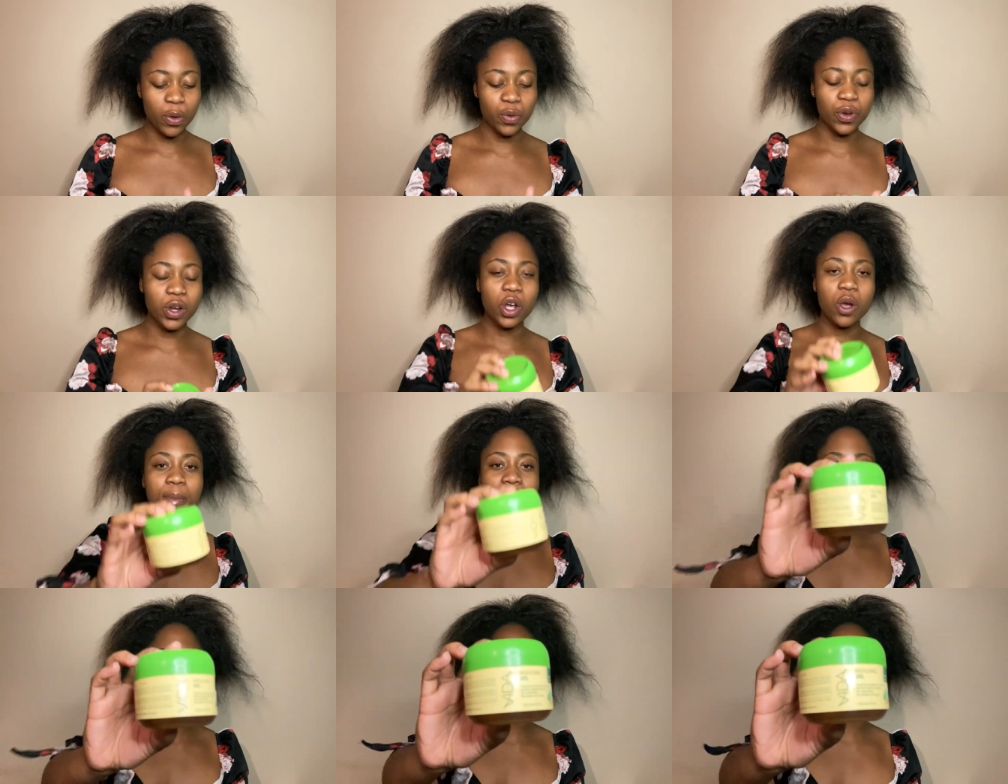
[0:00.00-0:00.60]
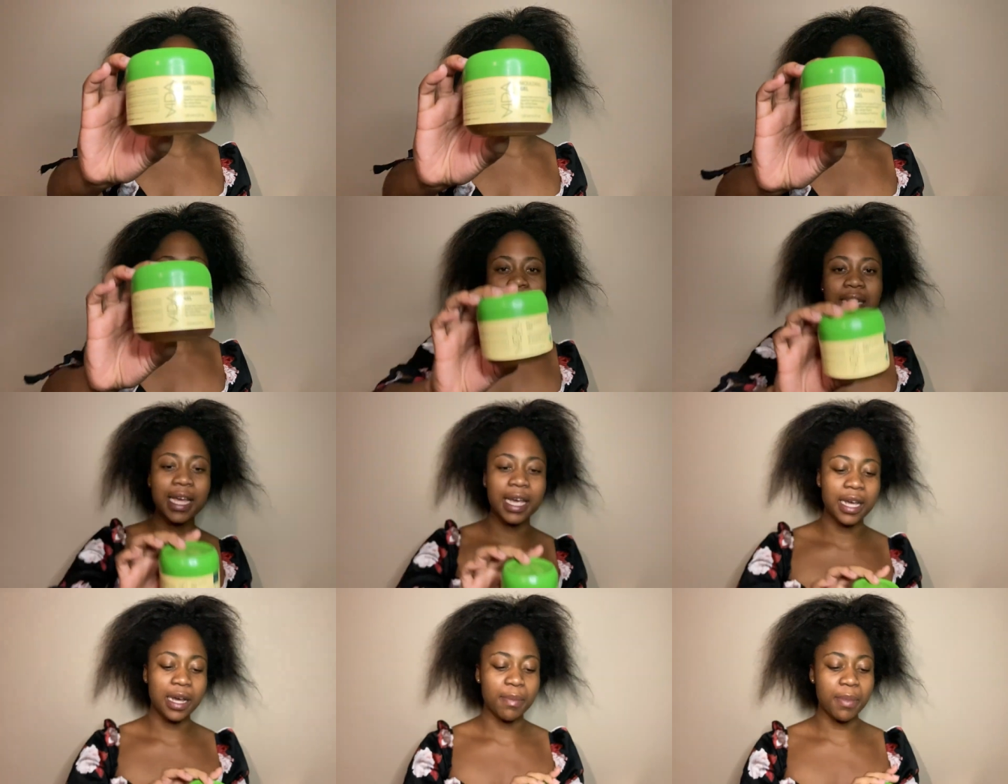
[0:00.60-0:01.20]
recommend this. This is
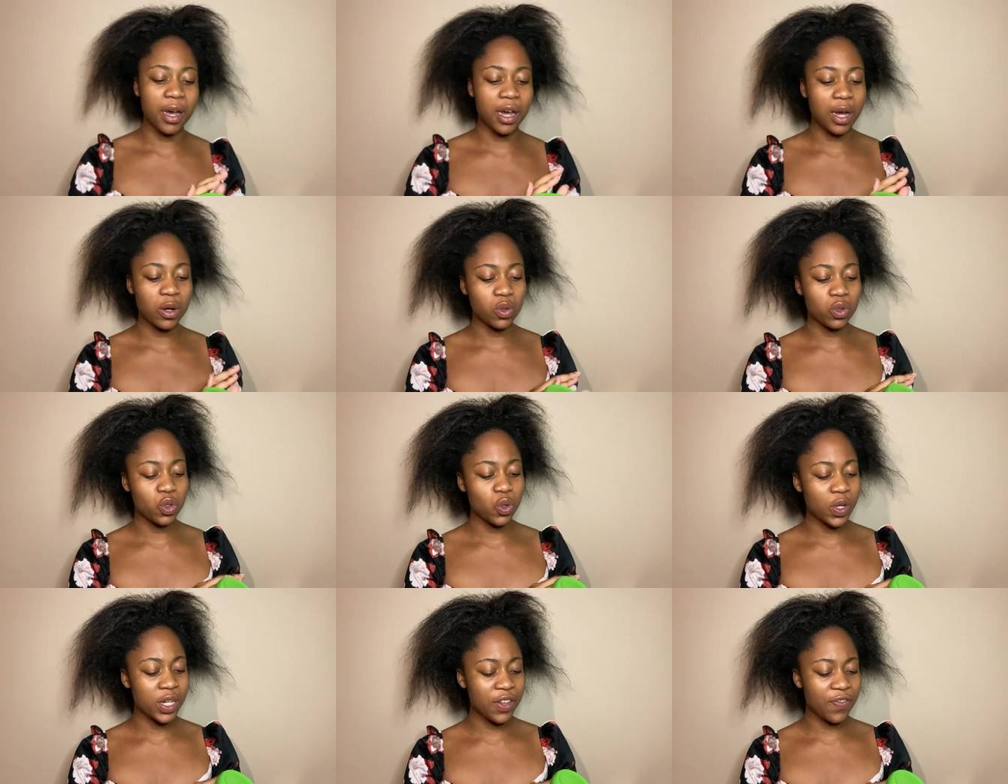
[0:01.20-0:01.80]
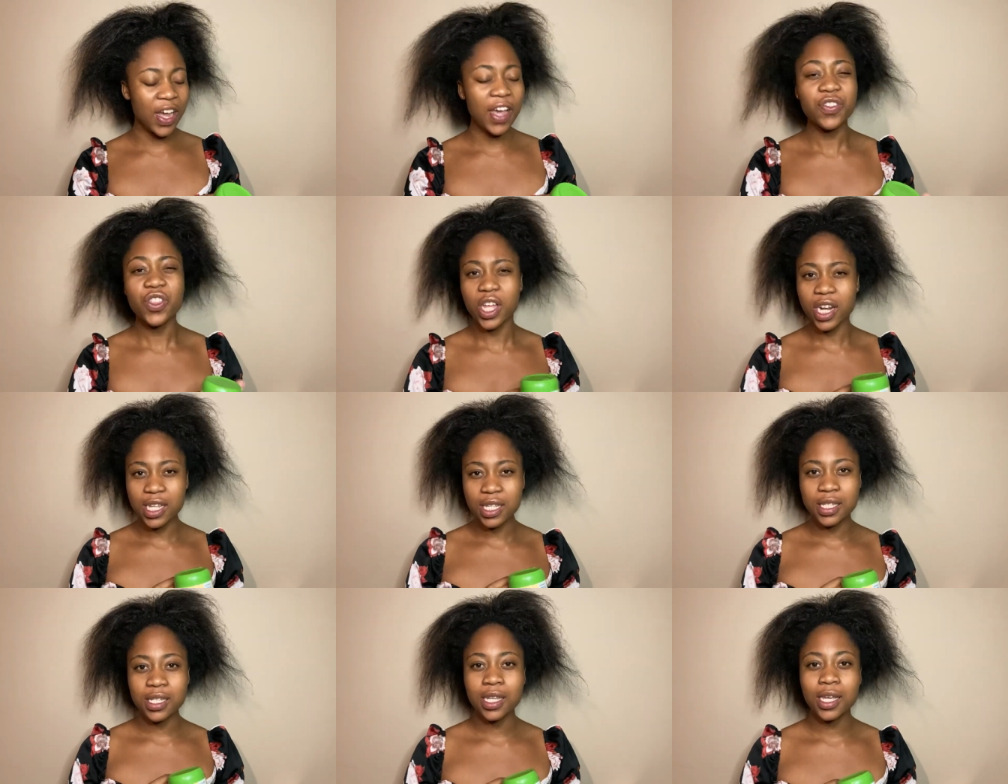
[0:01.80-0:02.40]
like about
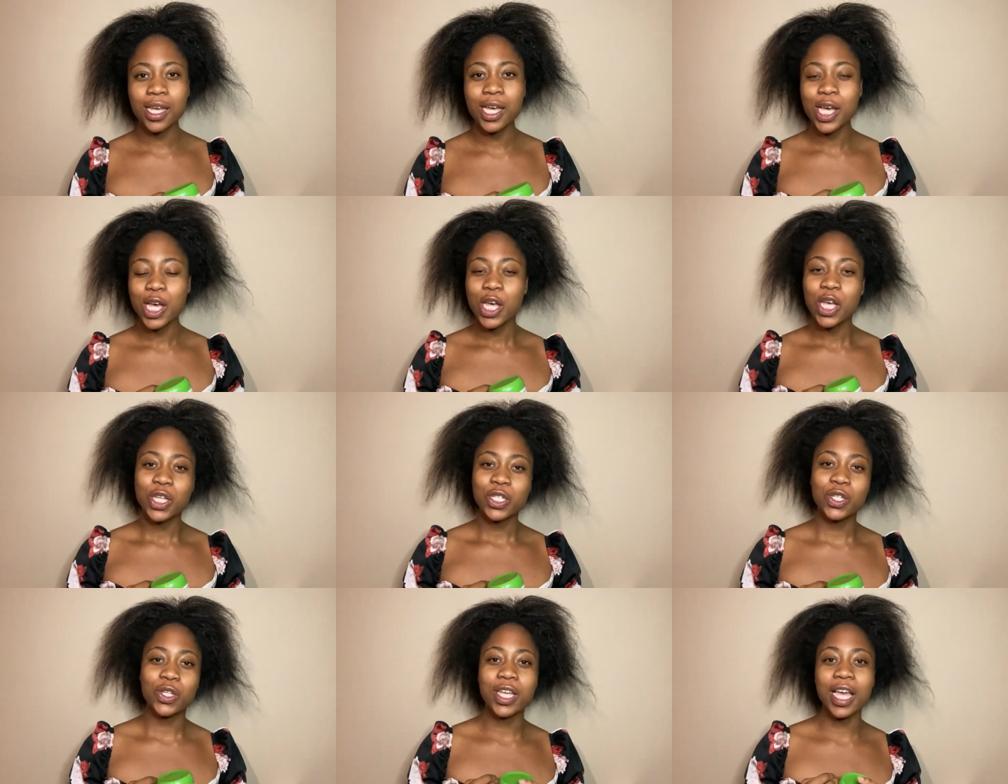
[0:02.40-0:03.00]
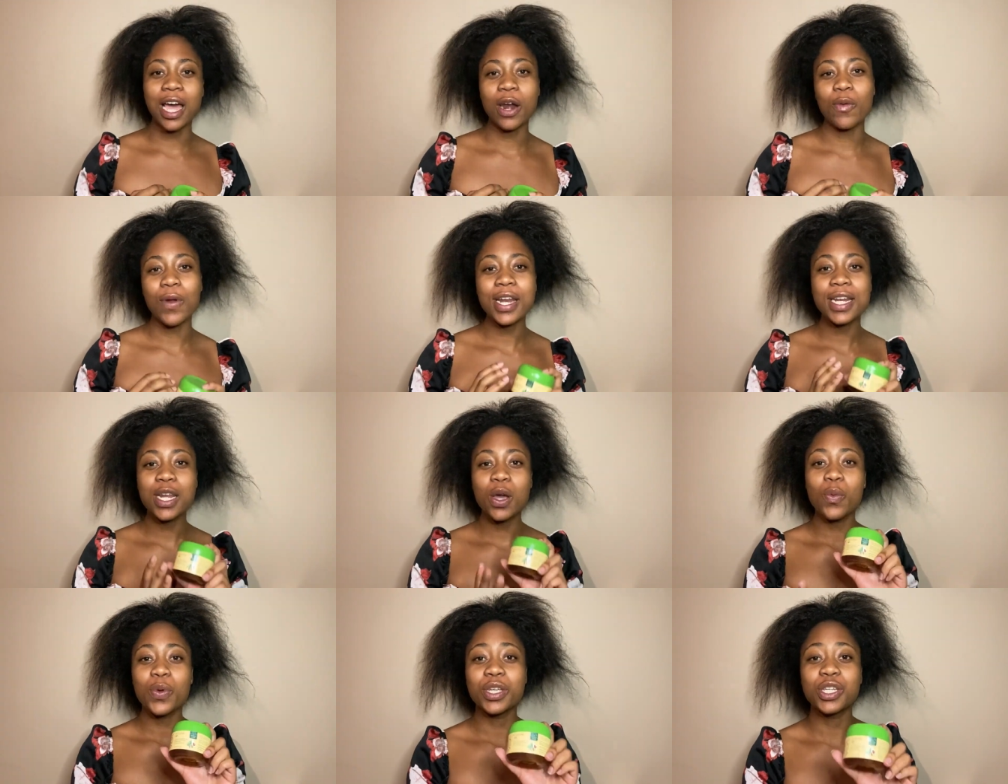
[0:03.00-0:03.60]
$25. So yeah, right
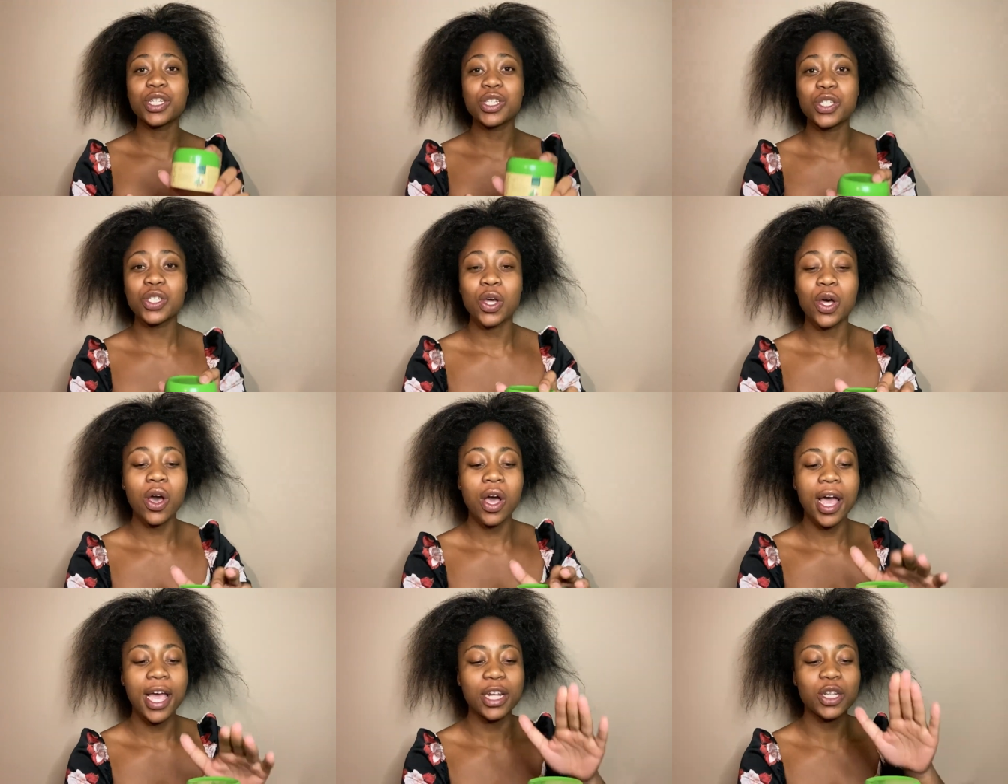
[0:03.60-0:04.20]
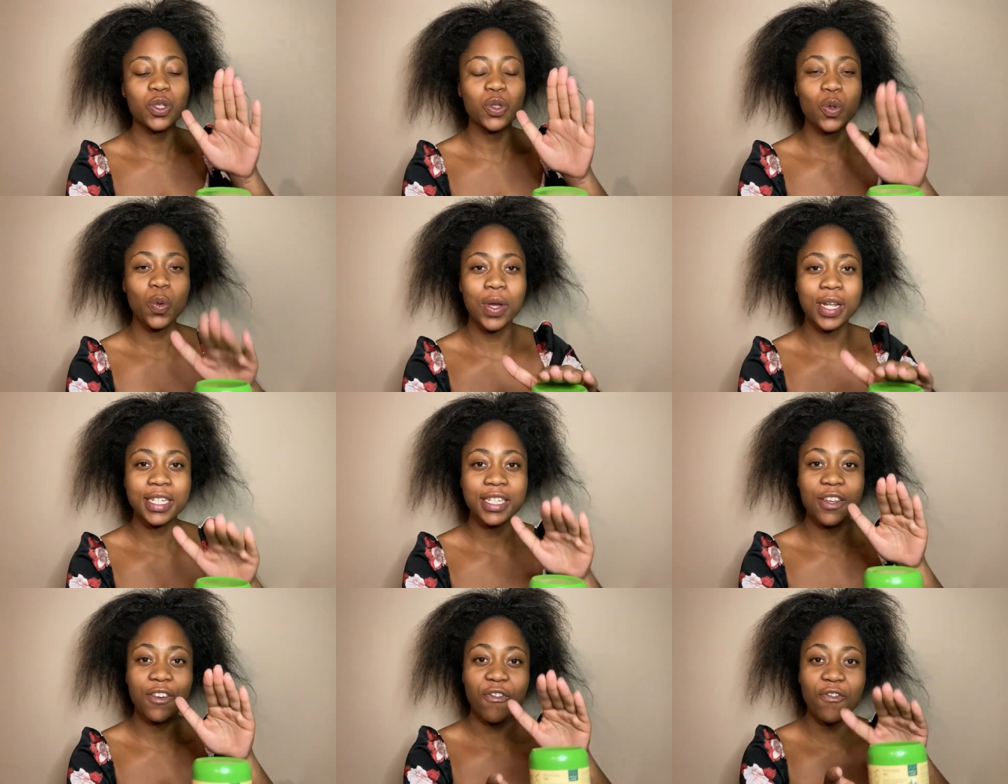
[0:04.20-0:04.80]
now we're just at
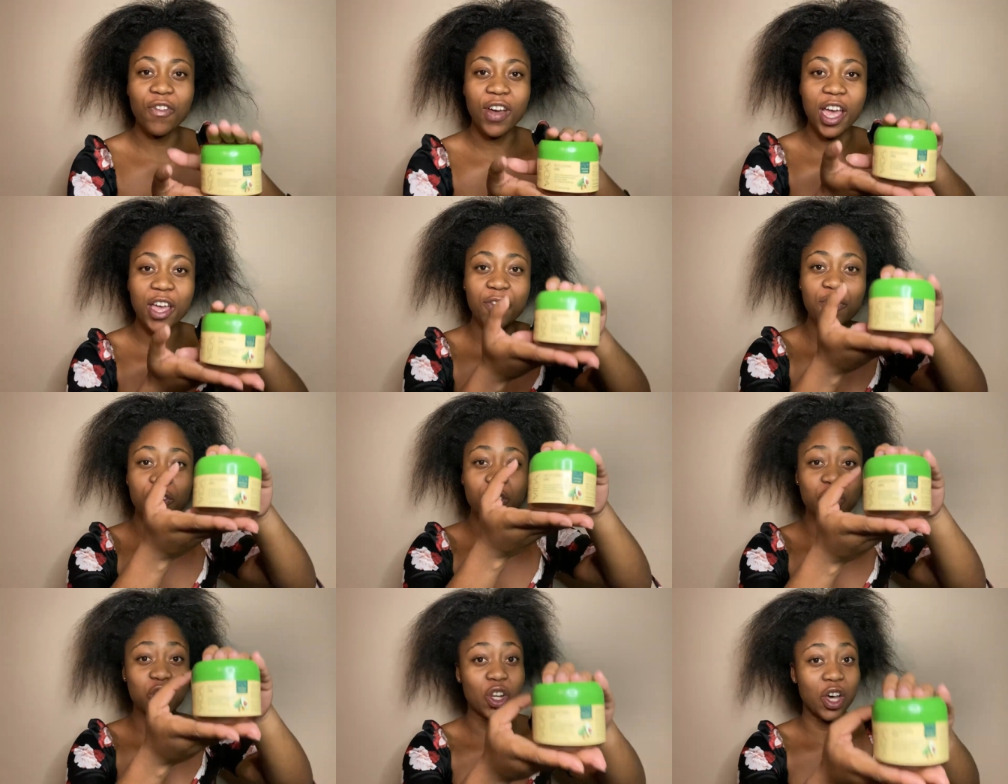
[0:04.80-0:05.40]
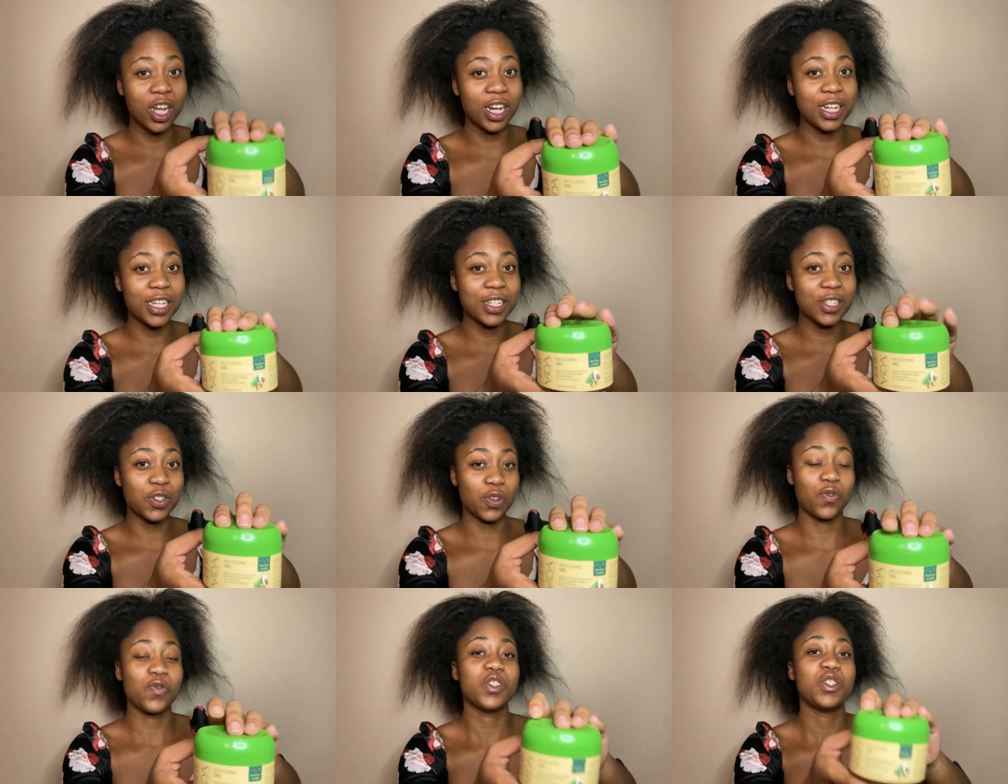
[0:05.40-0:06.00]
$25
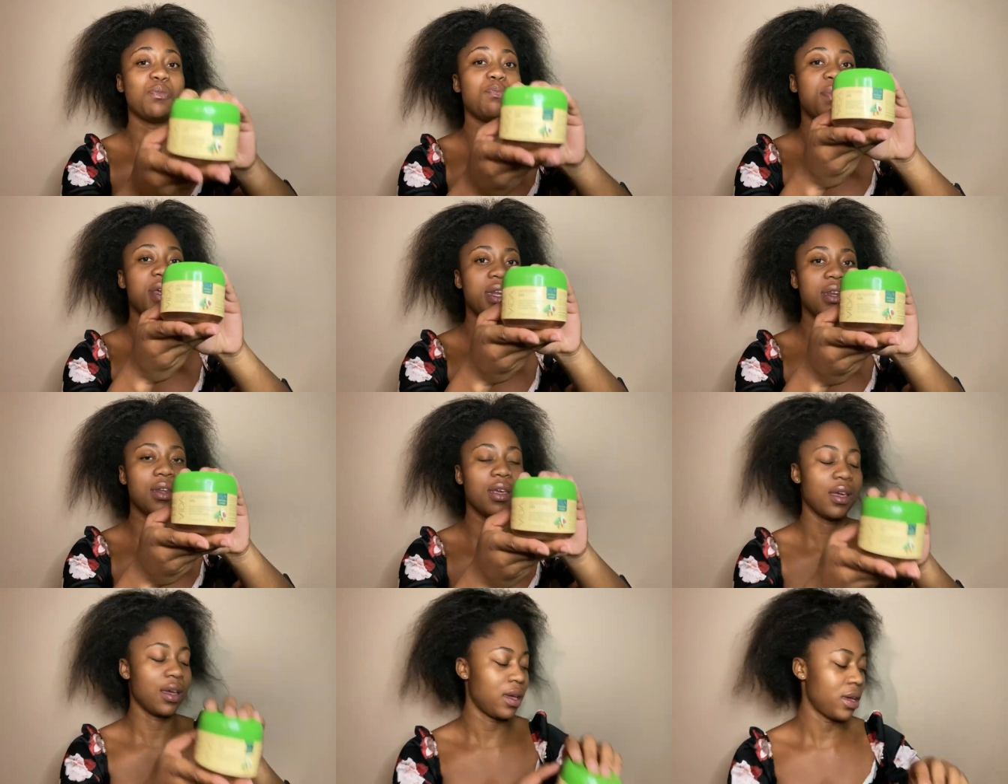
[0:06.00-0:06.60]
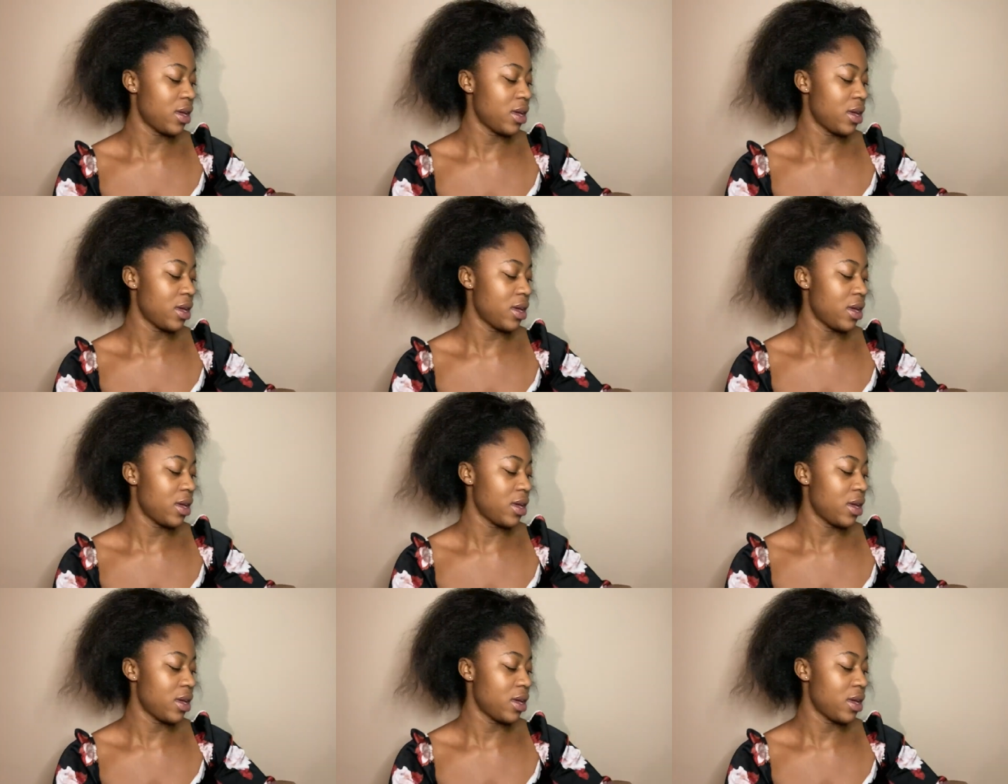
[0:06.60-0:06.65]
of spending.